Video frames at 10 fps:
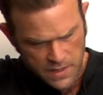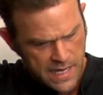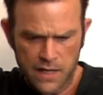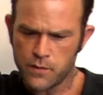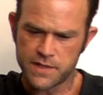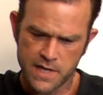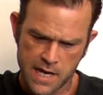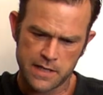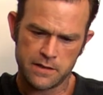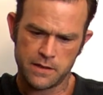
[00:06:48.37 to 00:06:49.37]
Daddy was
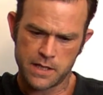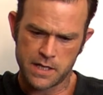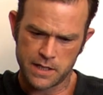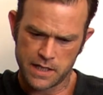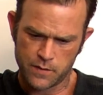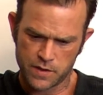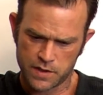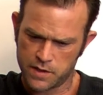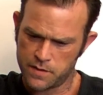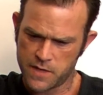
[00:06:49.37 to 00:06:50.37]
Daddy. He was
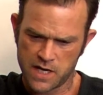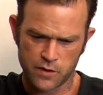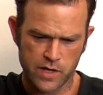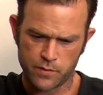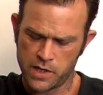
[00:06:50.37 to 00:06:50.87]
a good man, a great